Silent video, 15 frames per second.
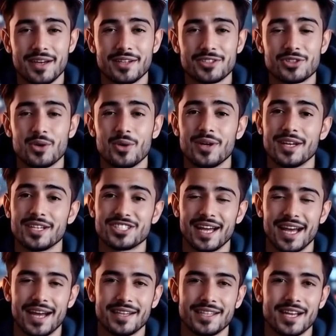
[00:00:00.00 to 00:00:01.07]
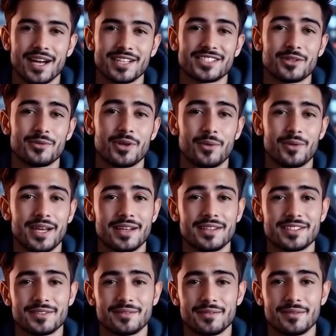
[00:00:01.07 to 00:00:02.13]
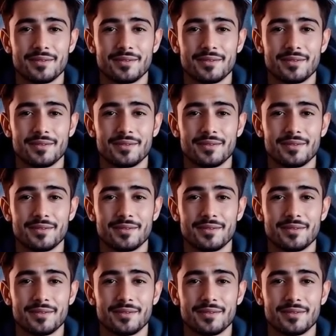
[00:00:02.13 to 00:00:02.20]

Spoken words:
storage, and custom domains.